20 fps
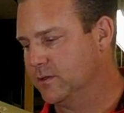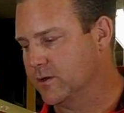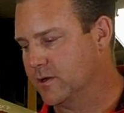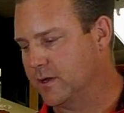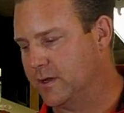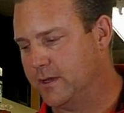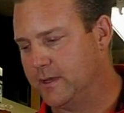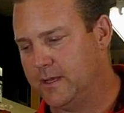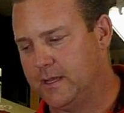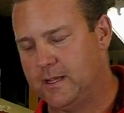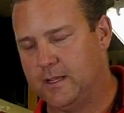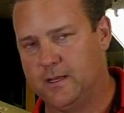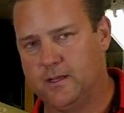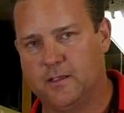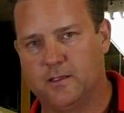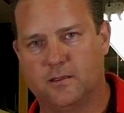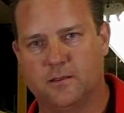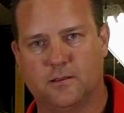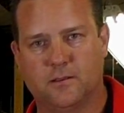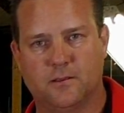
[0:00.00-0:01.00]
You're gonna
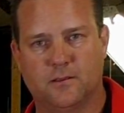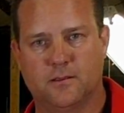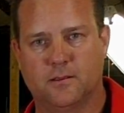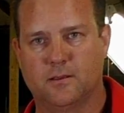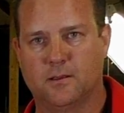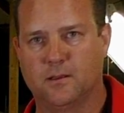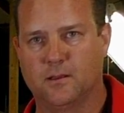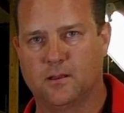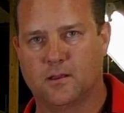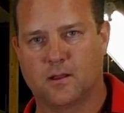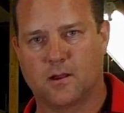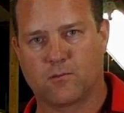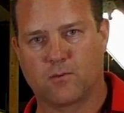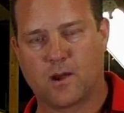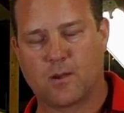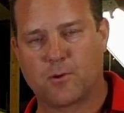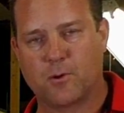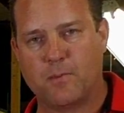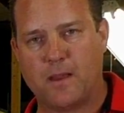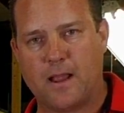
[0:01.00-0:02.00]
need a
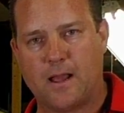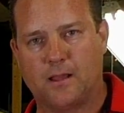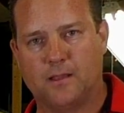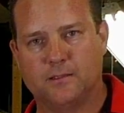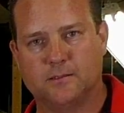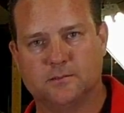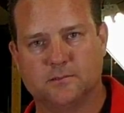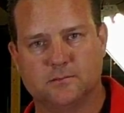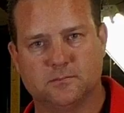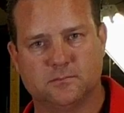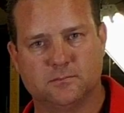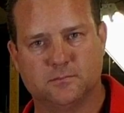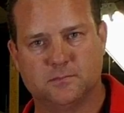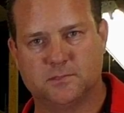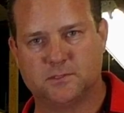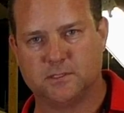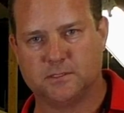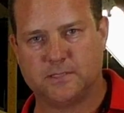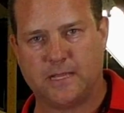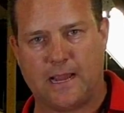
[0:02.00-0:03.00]
rubber mallet
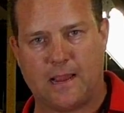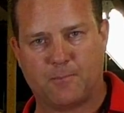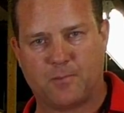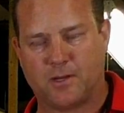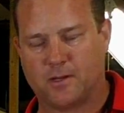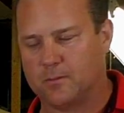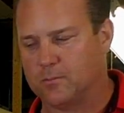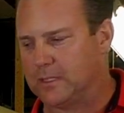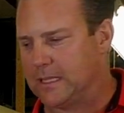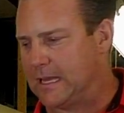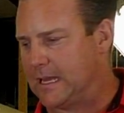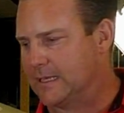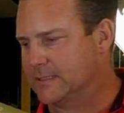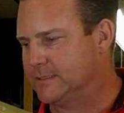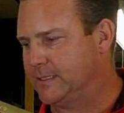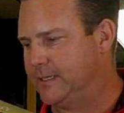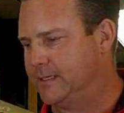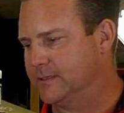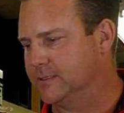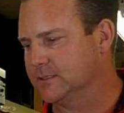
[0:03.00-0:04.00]
to tap on the
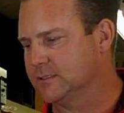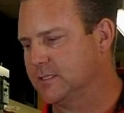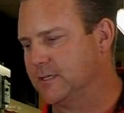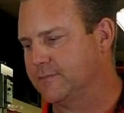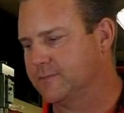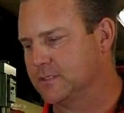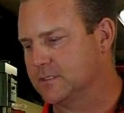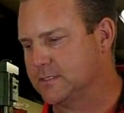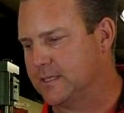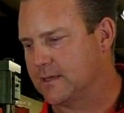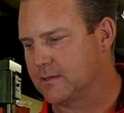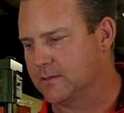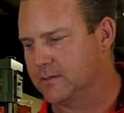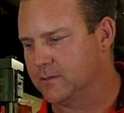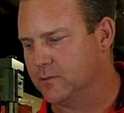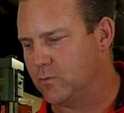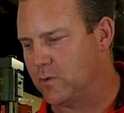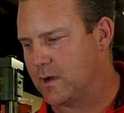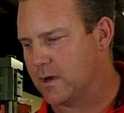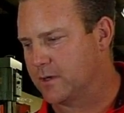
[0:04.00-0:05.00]
block to get the stuff to settle
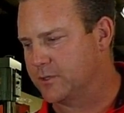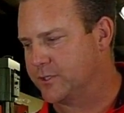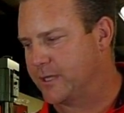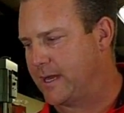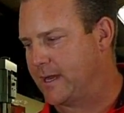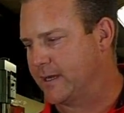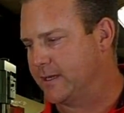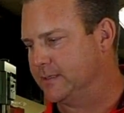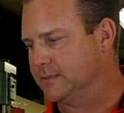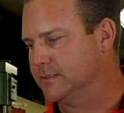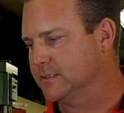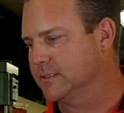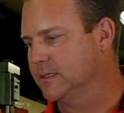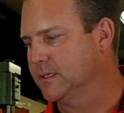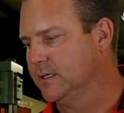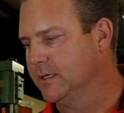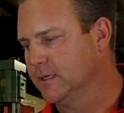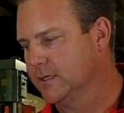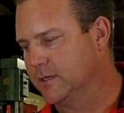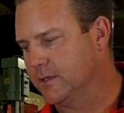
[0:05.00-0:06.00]
in the water jackets.
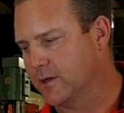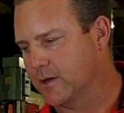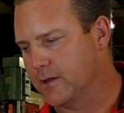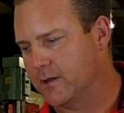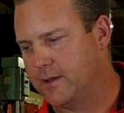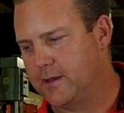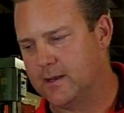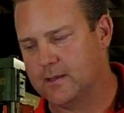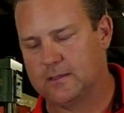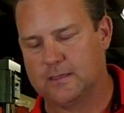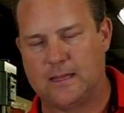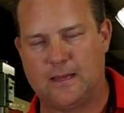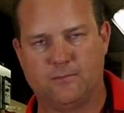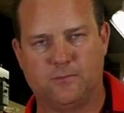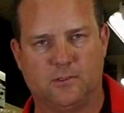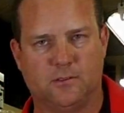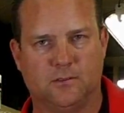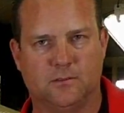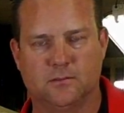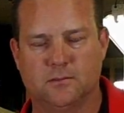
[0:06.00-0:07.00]
You're gonna need a
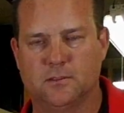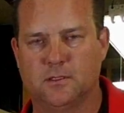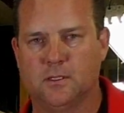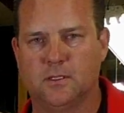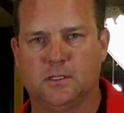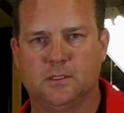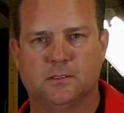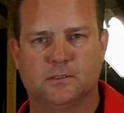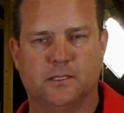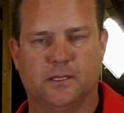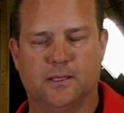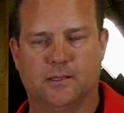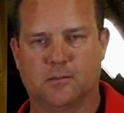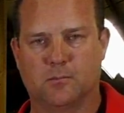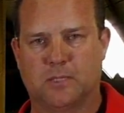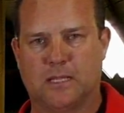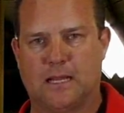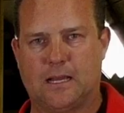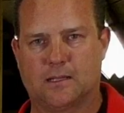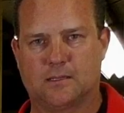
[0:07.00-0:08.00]
level to get
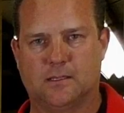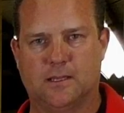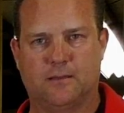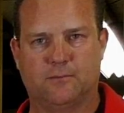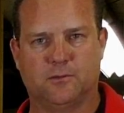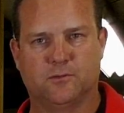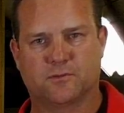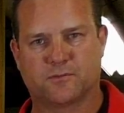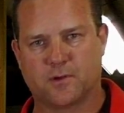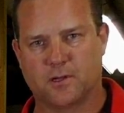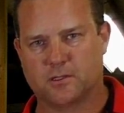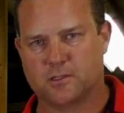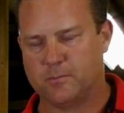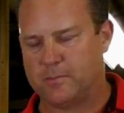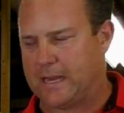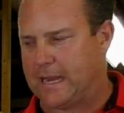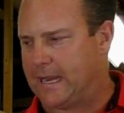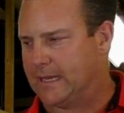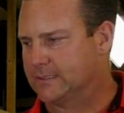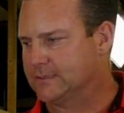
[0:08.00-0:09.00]
the block leveled front to
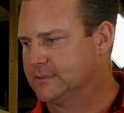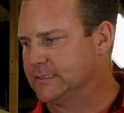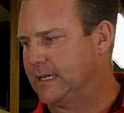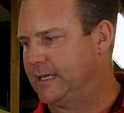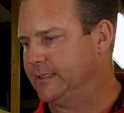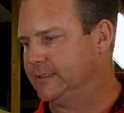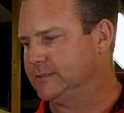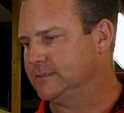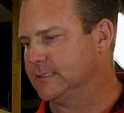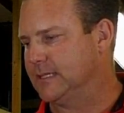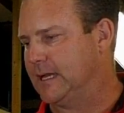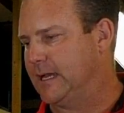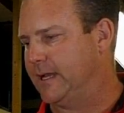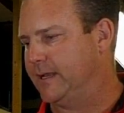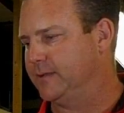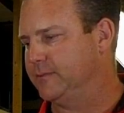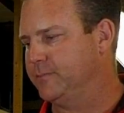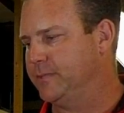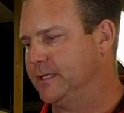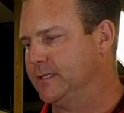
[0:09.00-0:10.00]
back, side to
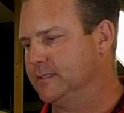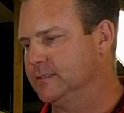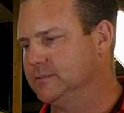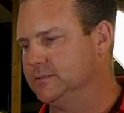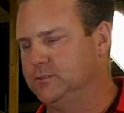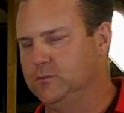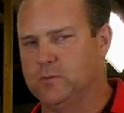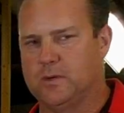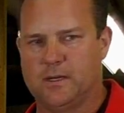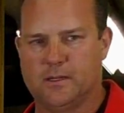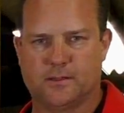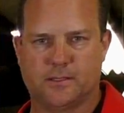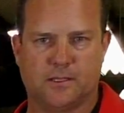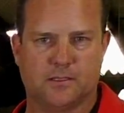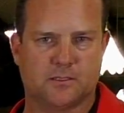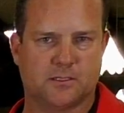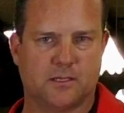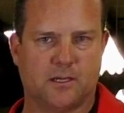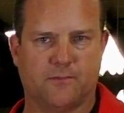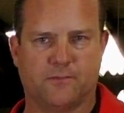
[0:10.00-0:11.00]
side, because you want
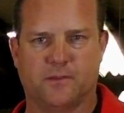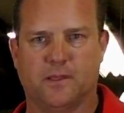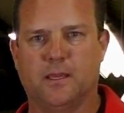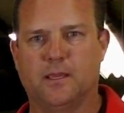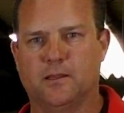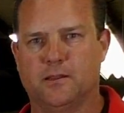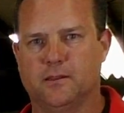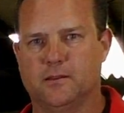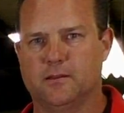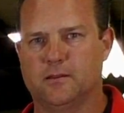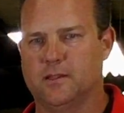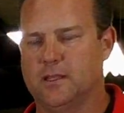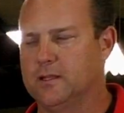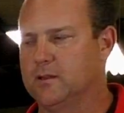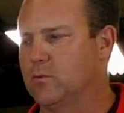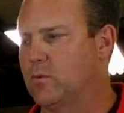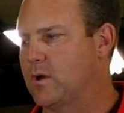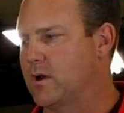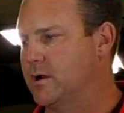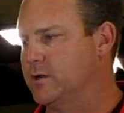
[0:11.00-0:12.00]
that stuff in,
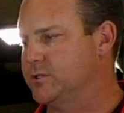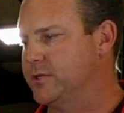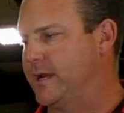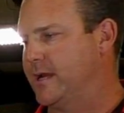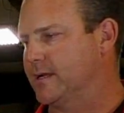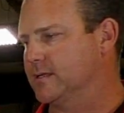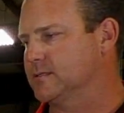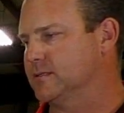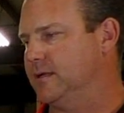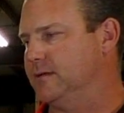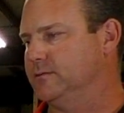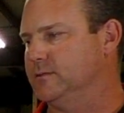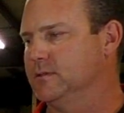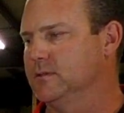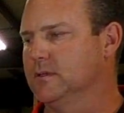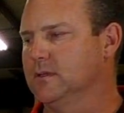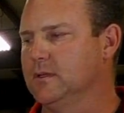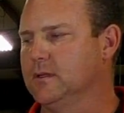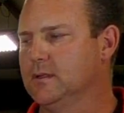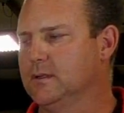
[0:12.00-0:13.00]
in the water jackets level.